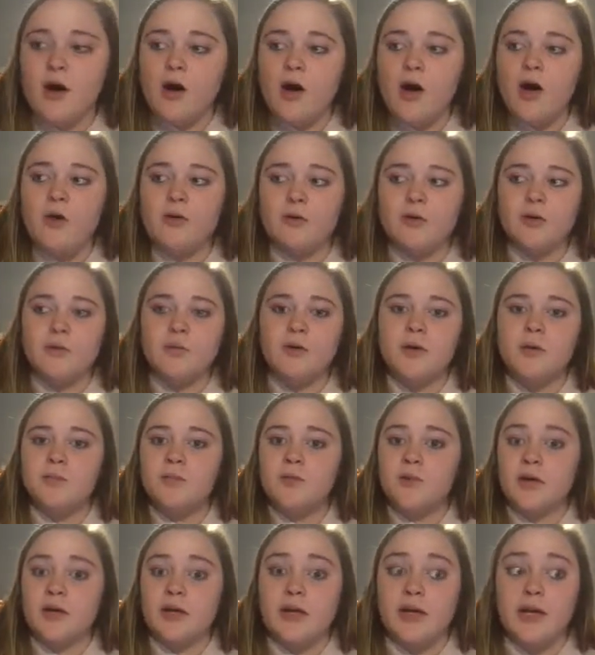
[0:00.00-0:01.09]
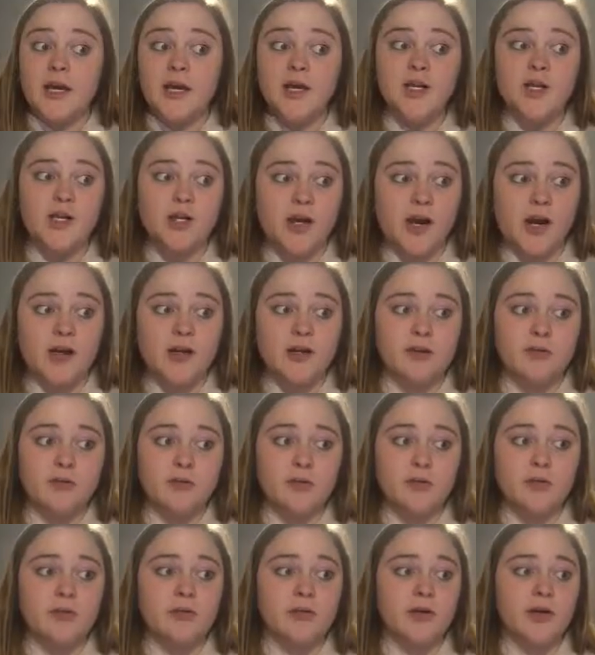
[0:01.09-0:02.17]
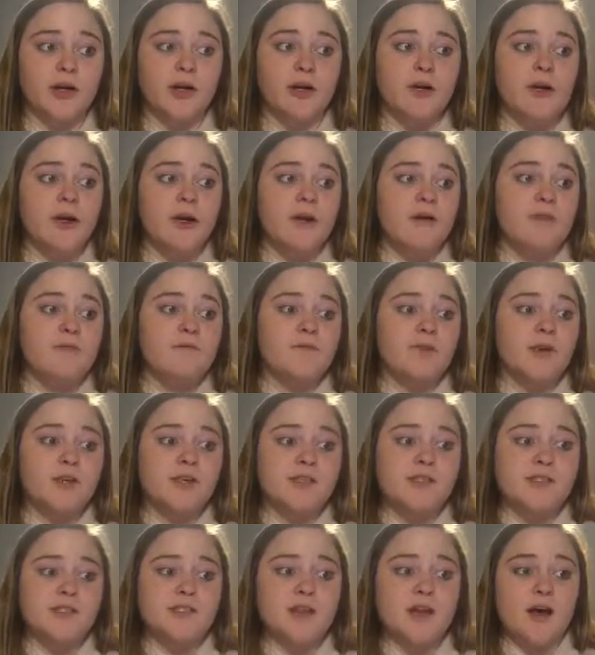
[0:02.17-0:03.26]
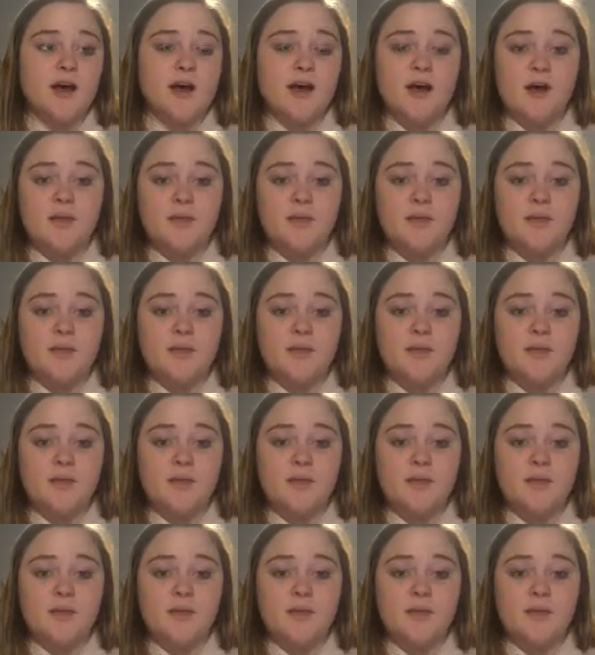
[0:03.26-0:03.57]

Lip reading: oh, remember in kindergarten when we were first